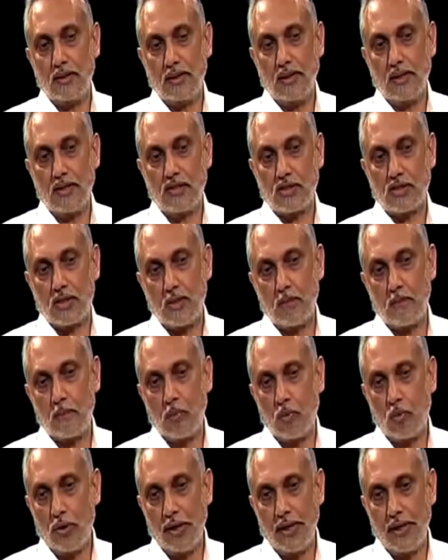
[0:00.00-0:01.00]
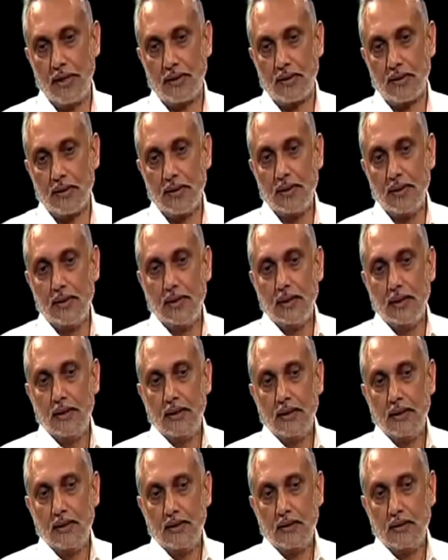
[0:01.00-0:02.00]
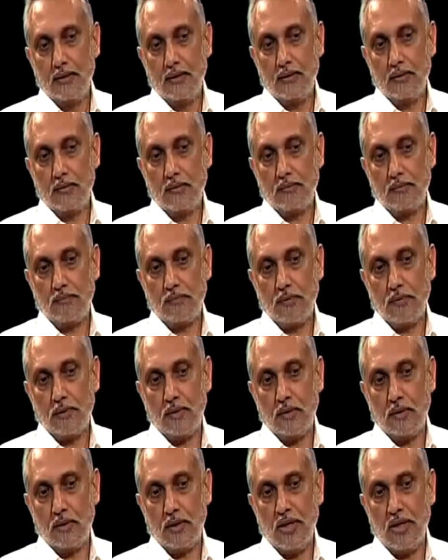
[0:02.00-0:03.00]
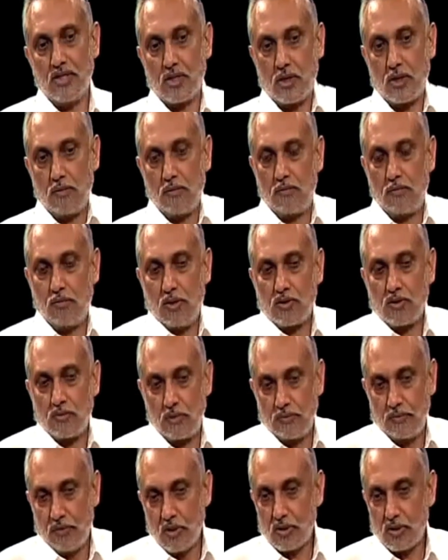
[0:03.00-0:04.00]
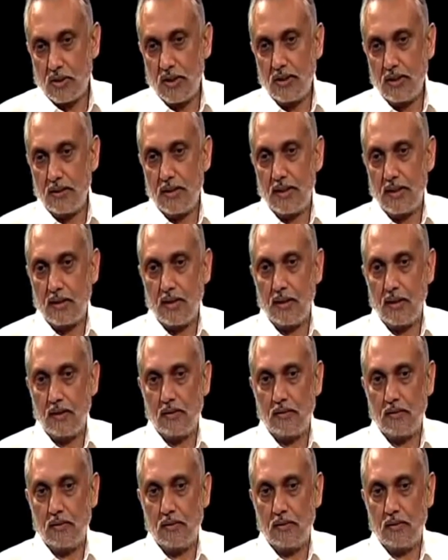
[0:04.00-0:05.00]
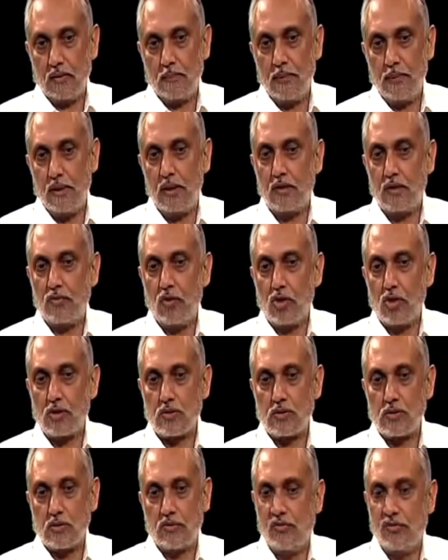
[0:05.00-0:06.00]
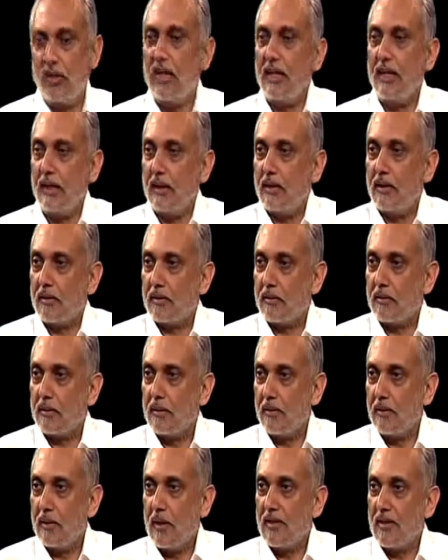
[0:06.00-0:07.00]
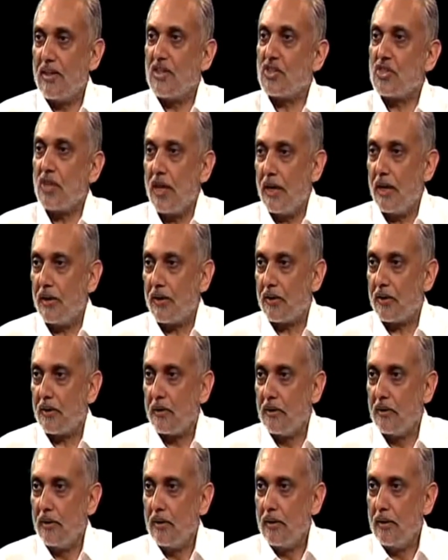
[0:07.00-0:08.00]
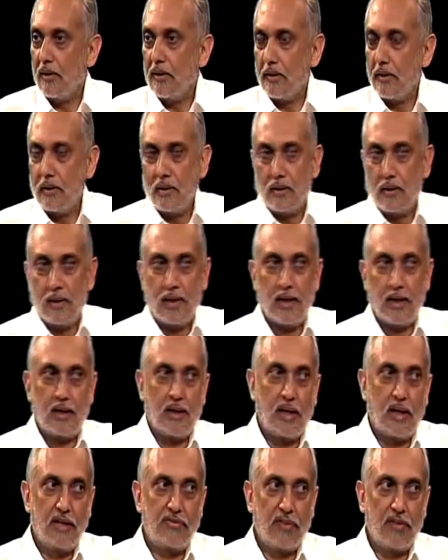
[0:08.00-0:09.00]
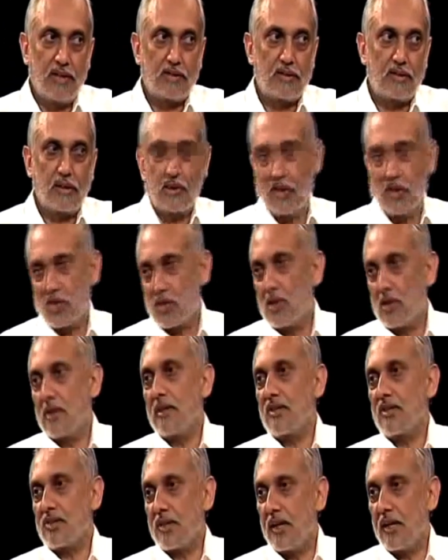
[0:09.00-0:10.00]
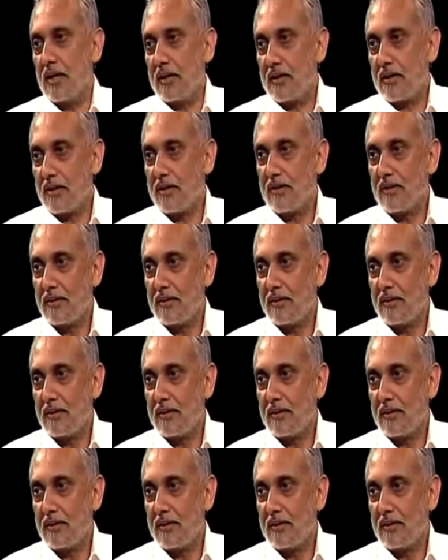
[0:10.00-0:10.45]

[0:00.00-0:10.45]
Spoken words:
at some point, the first thing that appeared was feeling, a desire. And I felt the original desire.